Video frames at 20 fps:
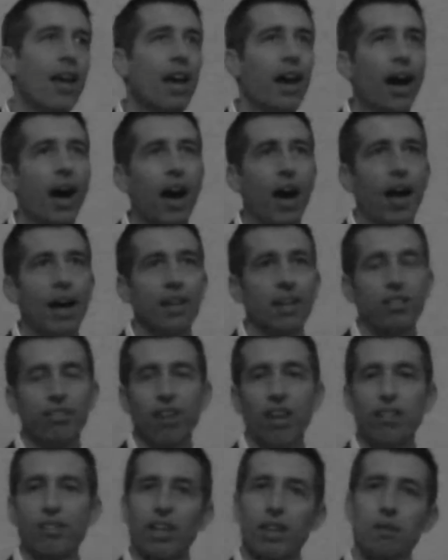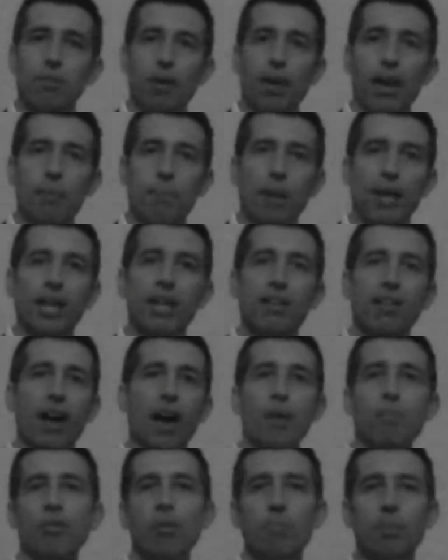and he says, like, many
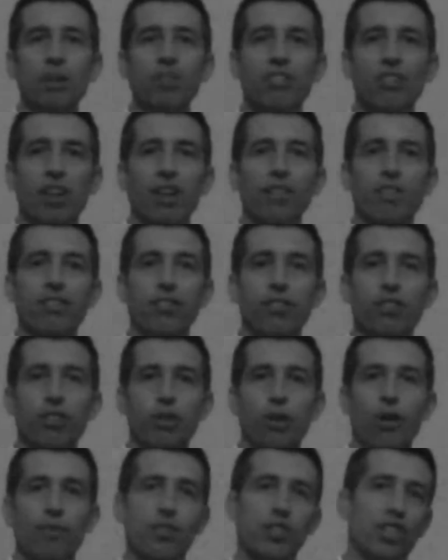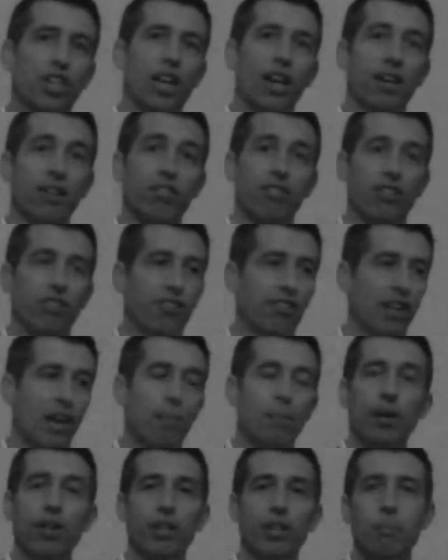times in business, you have a chance to
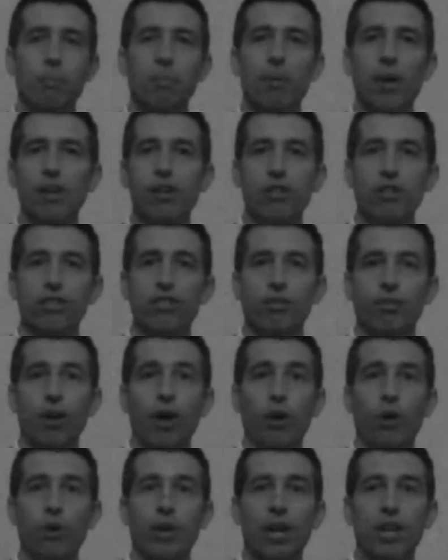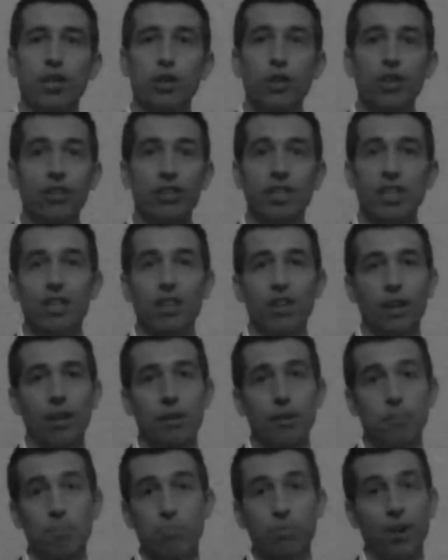step on your competitor's throat, and you just need
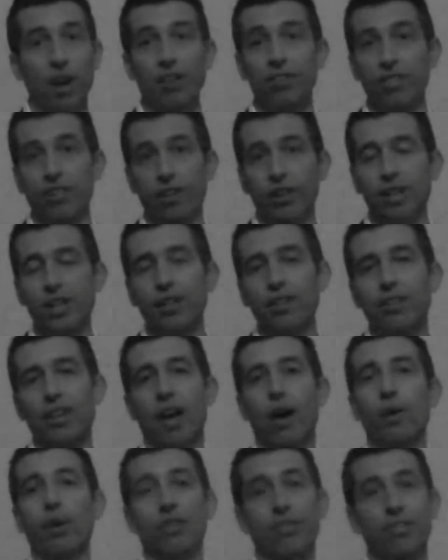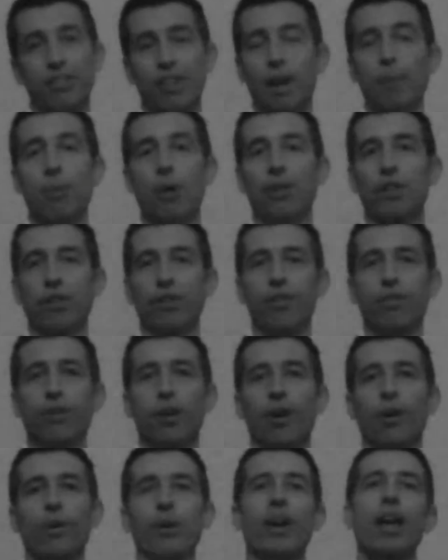to press your heel down and step on their
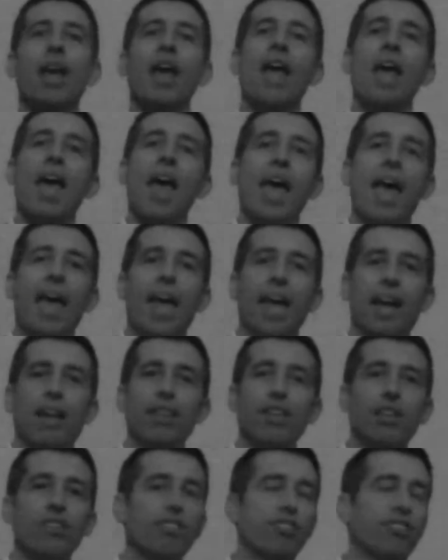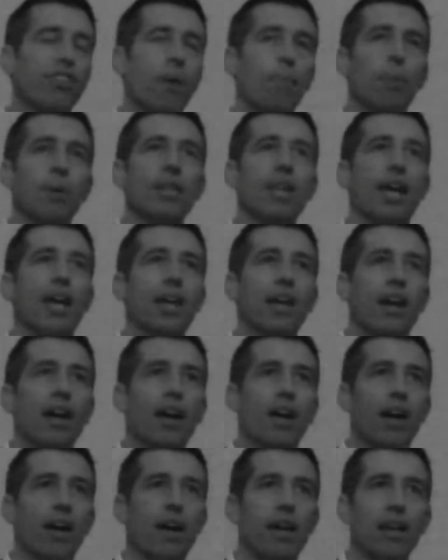throat. And I think this is something that
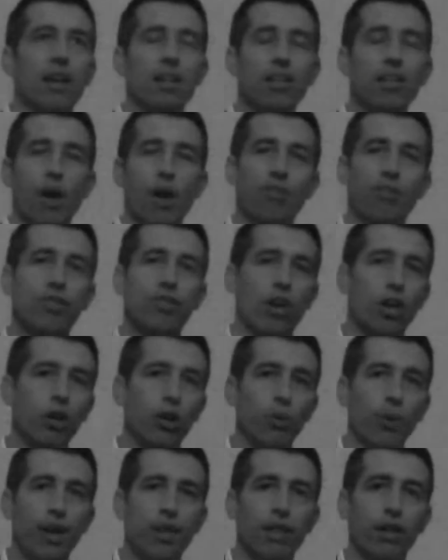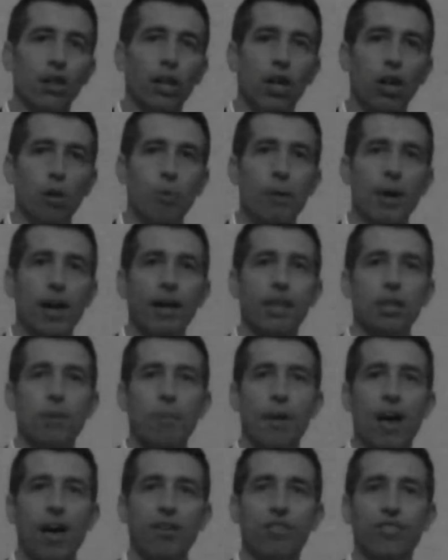I've struggled with a little bit in the
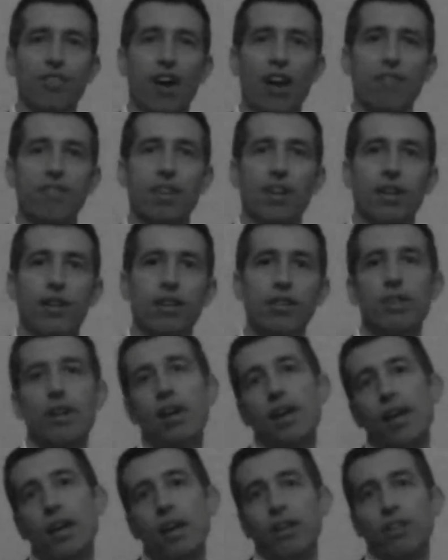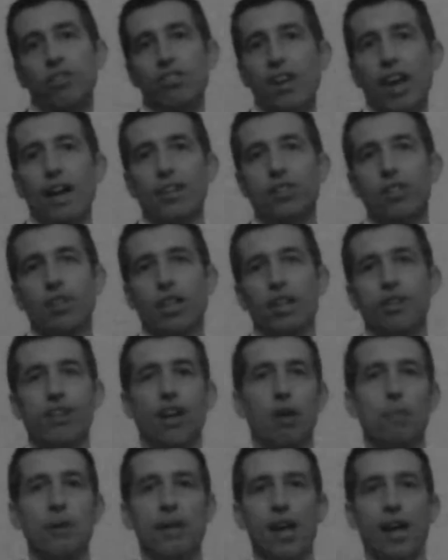past 5 years, because naturally I
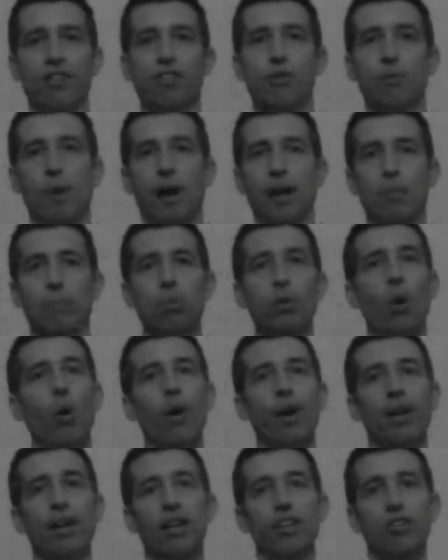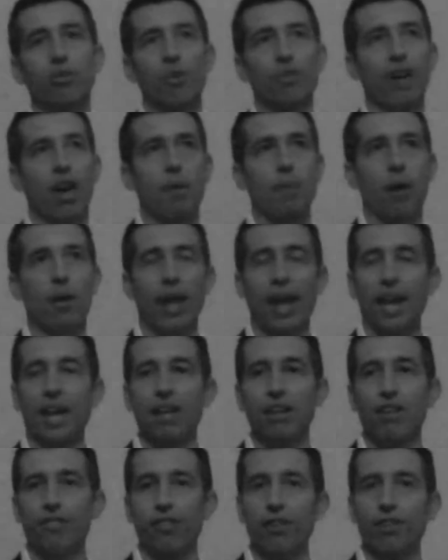try to be nice to my employees. We've got about
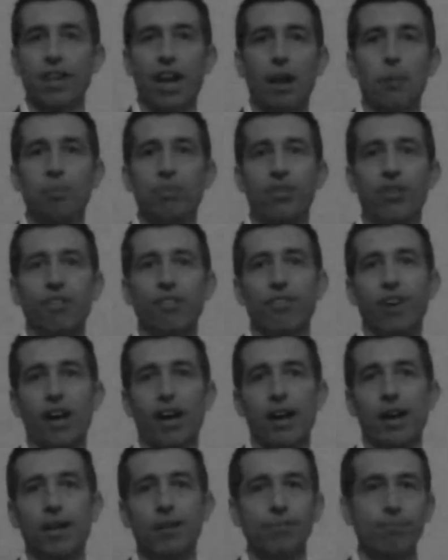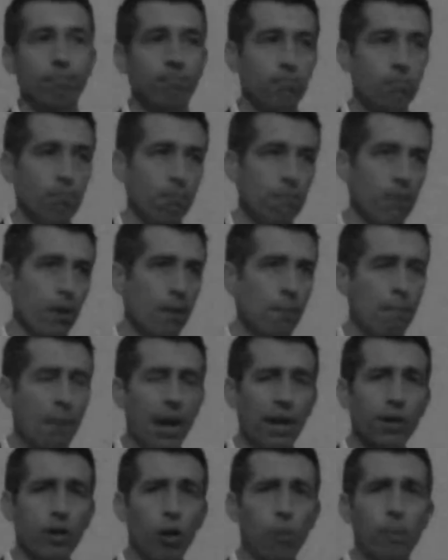8 different types of
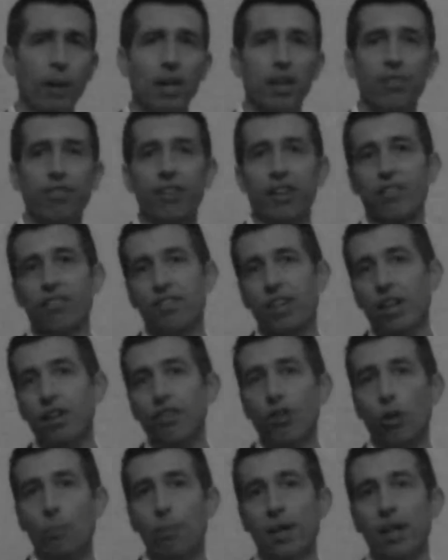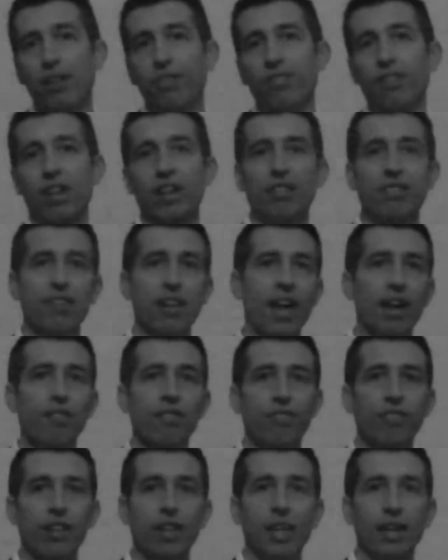medical benefits, dental benefits,
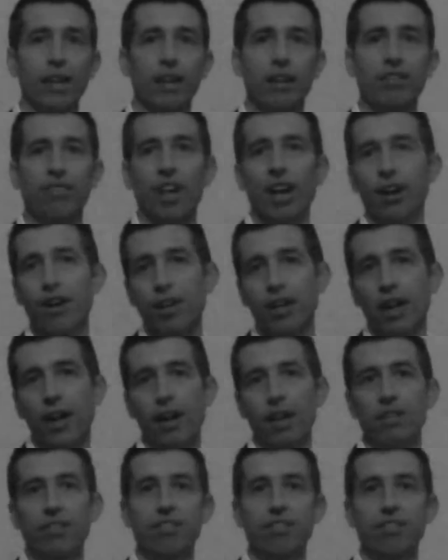Netflix, haircuts,